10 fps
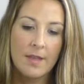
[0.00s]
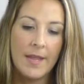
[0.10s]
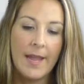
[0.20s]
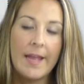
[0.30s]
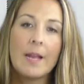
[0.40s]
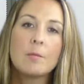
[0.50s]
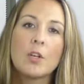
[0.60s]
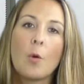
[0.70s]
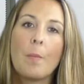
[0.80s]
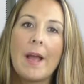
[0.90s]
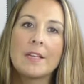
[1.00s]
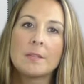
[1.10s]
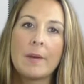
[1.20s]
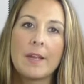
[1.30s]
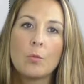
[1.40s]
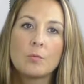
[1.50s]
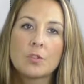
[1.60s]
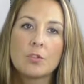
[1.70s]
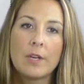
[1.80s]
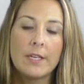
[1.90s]
and I'm going to go back to my home
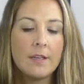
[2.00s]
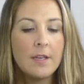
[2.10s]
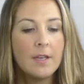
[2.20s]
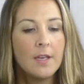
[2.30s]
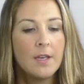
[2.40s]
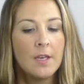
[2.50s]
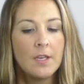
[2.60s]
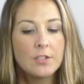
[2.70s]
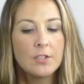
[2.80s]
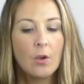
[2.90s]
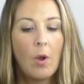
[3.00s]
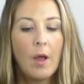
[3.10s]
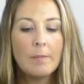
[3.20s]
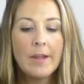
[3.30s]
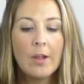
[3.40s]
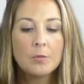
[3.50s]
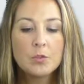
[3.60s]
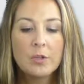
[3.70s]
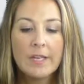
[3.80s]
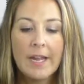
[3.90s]
screen. So on my home
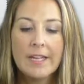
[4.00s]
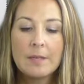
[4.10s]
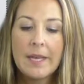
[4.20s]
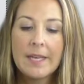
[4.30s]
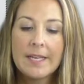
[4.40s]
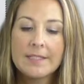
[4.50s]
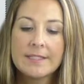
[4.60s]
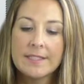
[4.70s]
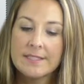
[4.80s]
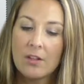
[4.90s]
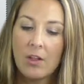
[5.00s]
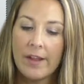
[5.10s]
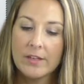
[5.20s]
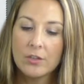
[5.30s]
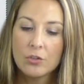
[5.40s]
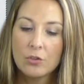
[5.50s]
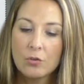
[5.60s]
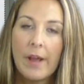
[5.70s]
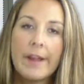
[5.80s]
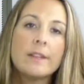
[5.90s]
screen, I can pick existing client or new
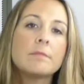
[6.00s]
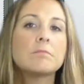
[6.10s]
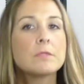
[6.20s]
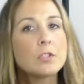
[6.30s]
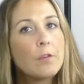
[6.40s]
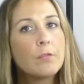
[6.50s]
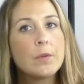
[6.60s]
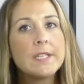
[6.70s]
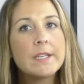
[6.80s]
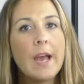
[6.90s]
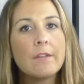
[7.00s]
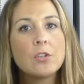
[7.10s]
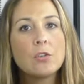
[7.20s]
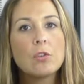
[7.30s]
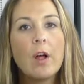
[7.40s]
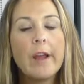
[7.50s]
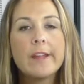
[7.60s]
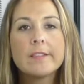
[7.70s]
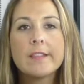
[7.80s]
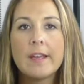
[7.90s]
client. So if we did have a new
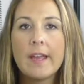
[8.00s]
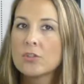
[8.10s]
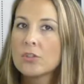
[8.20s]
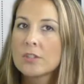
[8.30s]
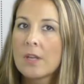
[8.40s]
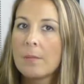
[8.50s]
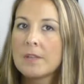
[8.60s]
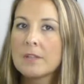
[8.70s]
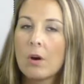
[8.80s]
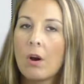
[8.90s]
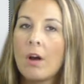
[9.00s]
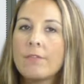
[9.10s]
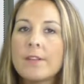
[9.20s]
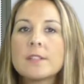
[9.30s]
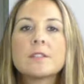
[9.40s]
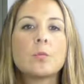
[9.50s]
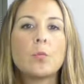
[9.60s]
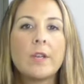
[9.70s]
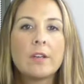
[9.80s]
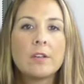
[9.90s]
client that had just come into our office,
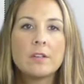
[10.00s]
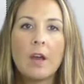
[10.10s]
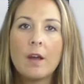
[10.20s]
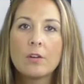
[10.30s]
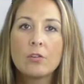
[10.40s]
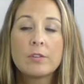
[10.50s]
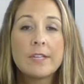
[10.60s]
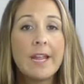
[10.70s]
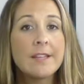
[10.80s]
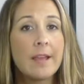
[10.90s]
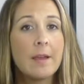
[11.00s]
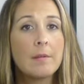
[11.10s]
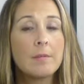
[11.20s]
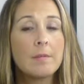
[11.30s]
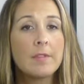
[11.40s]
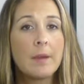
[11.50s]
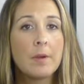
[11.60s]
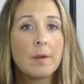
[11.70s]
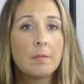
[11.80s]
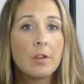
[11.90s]
we could create them
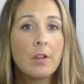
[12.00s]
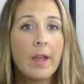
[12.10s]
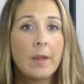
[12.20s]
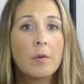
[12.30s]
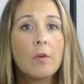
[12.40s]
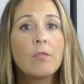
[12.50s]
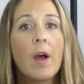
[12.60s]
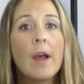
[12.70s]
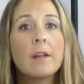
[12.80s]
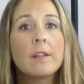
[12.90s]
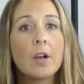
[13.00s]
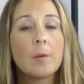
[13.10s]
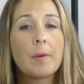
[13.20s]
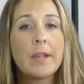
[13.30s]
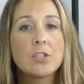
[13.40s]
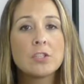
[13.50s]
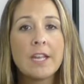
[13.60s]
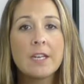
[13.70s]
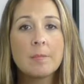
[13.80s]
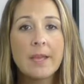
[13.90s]
a client profile in our patient
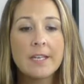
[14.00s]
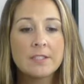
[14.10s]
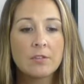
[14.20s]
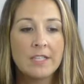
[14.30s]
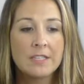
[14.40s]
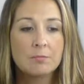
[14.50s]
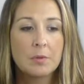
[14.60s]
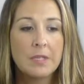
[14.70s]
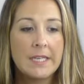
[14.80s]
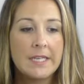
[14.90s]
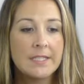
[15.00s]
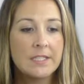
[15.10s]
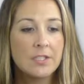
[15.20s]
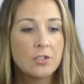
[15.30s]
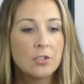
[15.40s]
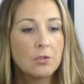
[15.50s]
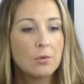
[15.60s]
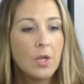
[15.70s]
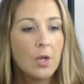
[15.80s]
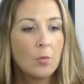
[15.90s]
database. So that's pretty easy to do.
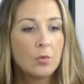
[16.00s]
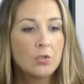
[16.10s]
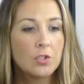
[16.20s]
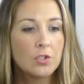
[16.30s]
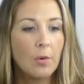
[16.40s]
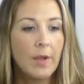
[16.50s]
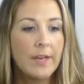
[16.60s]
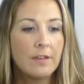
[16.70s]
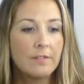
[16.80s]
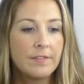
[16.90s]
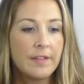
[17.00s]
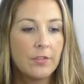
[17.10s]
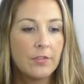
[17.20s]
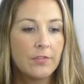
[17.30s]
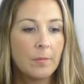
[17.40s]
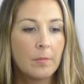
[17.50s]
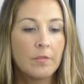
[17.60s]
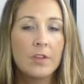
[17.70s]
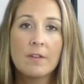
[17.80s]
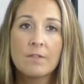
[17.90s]
We'll just go ahead and fill out some of
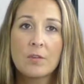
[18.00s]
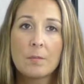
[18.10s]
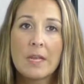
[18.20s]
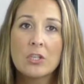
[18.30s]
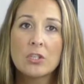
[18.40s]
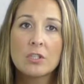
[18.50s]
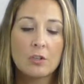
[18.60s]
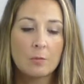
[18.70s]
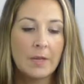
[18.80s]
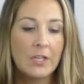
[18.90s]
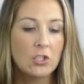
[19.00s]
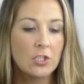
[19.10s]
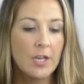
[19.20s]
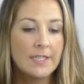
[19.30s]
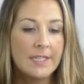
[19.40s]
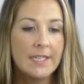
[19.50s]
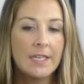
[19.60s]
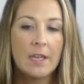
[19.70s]
their information, their patient ID and